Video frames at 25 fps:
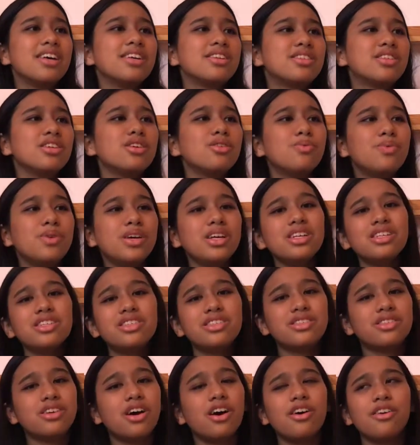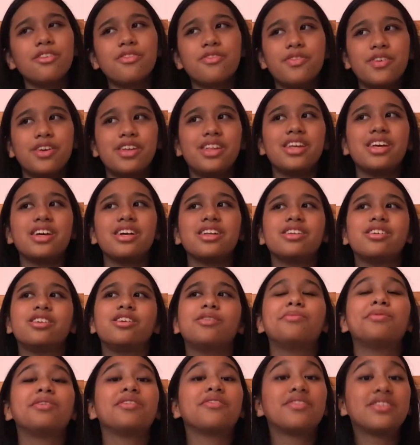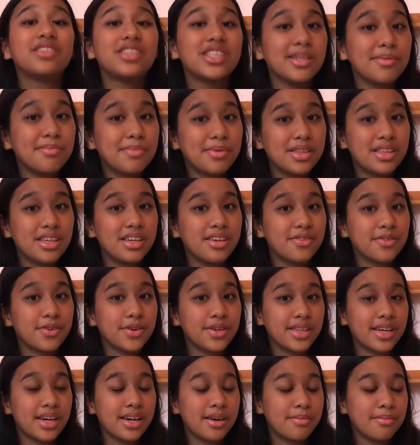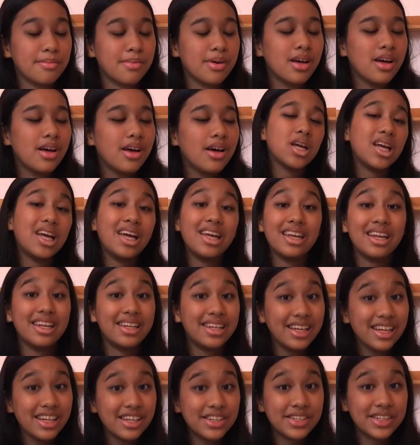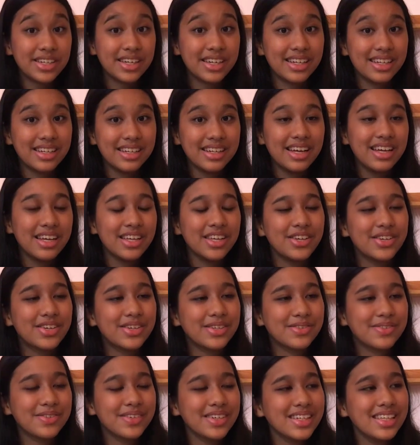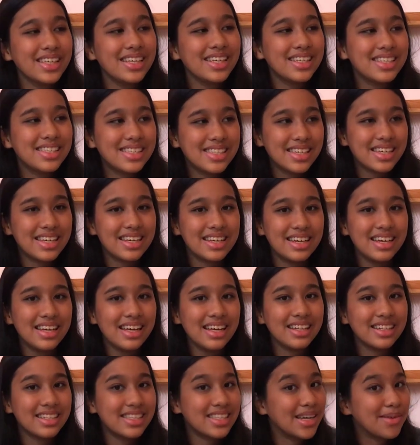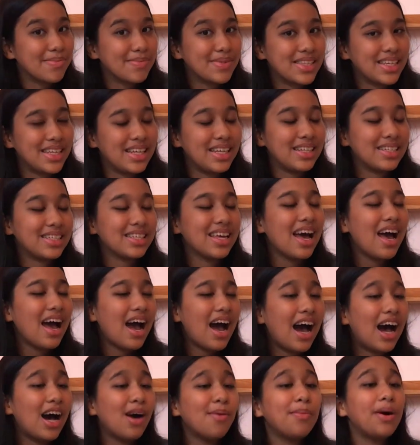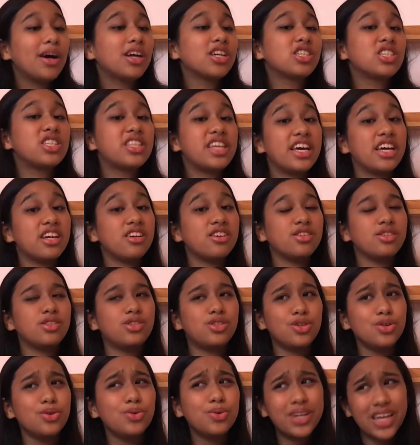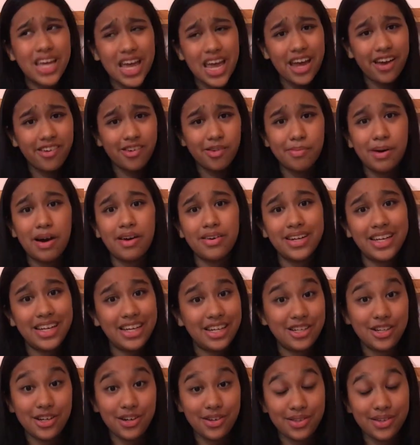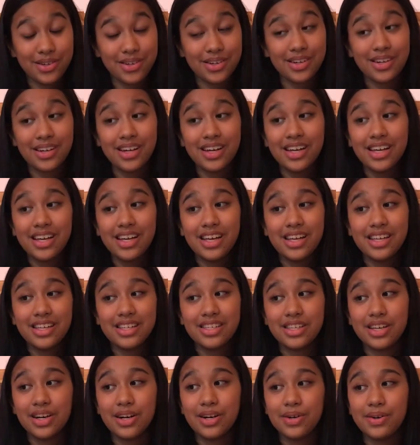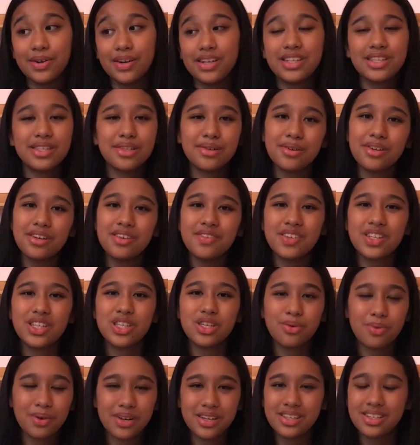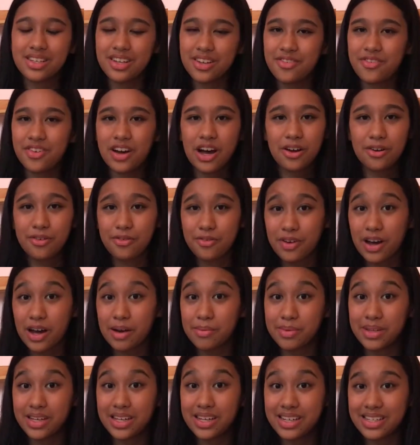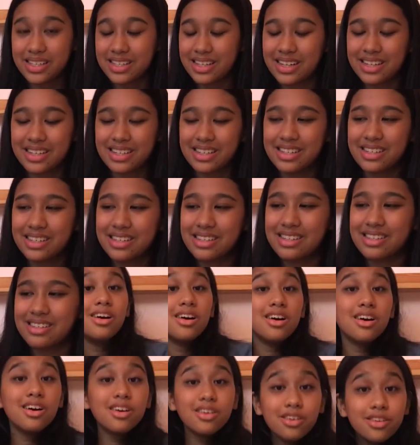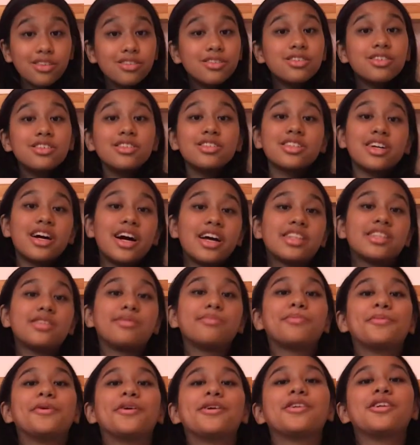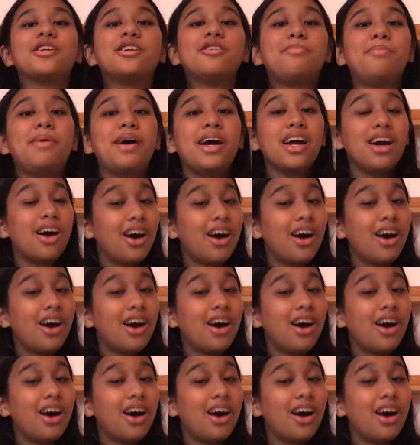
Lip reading: so we start feeling a little bit of sympathy for them. In addition, you can really see in some scenes how much they do care about each other. So it's sort of a twisted found family in a sense. A Good Girl's Guide to Murder by